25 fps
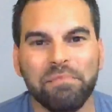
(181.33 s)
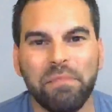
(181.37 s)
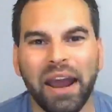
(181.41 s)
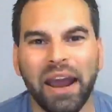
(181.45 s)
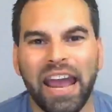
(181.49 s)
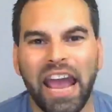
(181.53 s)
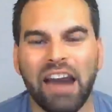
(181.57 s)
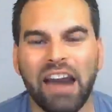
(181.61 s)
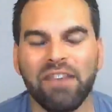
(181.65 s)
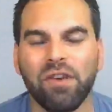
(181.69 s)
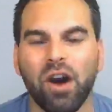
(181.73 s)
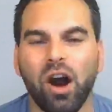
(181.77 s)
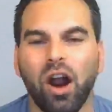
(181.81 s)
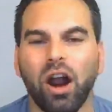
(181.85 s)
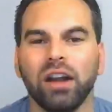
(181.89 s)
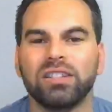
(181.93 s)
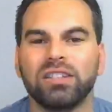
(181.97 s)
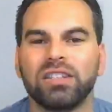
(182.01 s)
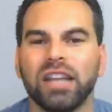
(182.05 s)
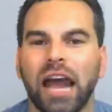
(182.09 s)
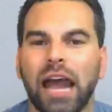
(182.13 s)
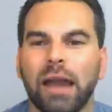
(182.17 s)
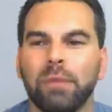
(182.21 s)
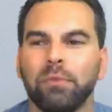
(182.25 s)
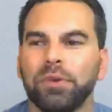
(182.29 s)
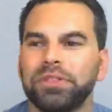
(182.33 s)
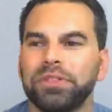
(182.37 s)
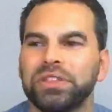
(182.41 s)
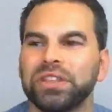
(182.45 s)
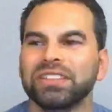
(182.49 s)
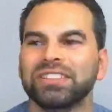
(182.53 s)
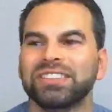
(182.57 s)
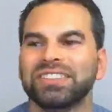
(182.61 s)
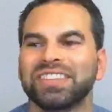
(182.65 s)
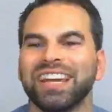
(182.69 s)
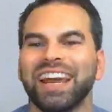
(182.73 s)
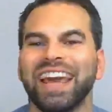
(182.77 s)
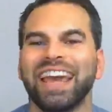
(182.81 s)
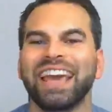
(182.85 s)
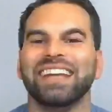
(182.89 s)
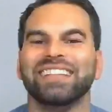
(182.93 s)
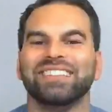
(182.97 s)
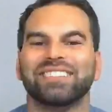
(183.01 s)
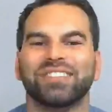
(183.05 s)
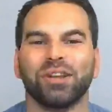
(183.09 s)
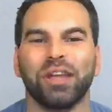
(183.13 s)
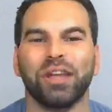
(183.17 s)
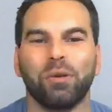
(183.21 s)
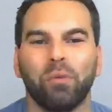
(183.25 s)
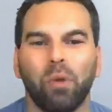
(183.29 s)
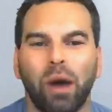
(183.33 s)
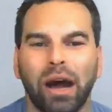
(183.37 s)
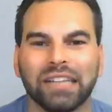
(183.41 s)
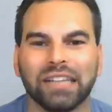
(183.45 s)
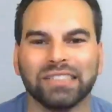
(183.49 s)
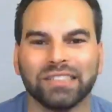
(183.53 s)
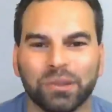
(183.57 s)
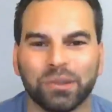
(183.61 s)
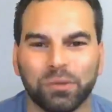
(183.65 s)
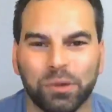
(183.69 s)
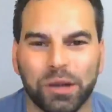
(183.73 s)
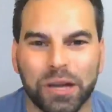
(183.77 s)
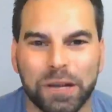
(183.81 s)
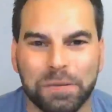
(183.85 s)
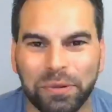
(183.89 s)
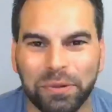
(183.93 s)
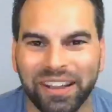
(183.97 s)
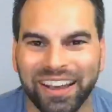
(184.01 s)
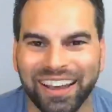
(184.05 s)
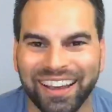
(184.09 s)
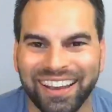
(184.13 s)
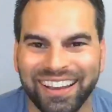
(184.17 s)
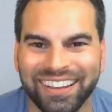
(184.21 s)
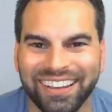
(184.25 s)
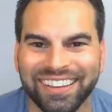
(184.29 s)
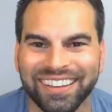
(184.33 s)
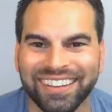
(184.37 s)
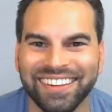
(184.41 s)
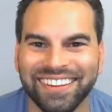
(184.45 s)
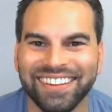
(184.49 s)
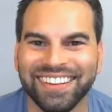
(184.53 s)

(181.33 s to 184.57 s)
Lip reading: have a hard time with this today until they watch the replay.